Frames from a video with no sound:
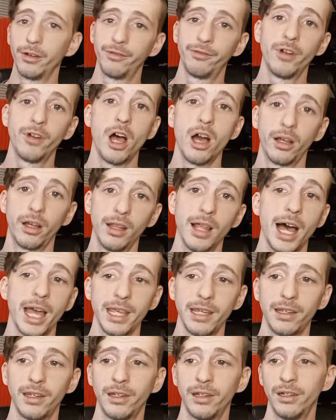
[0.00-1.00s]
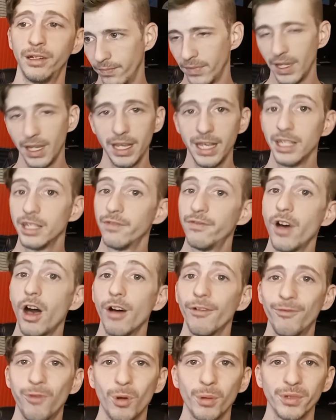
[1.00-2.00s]
frog-like. His
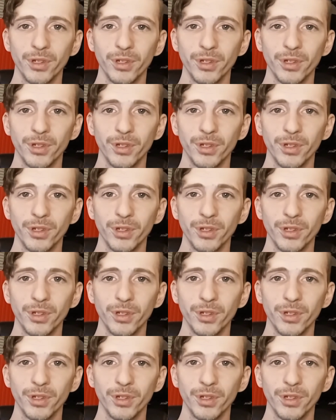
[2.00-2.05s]
evolved forms are